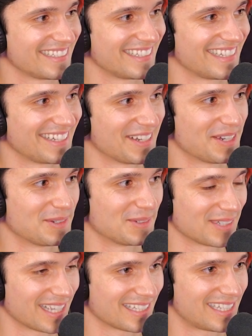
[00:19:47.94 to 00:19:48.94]
Yeah,
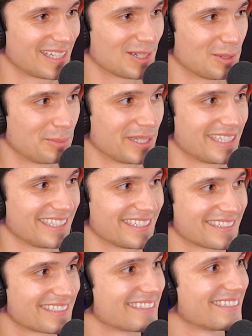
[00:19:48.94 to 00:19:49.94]
oh, yeah, tig old
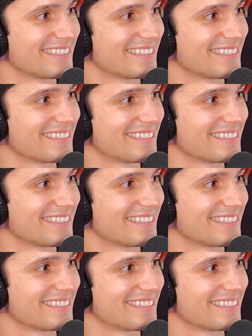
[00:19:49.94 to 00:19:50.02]
bitties.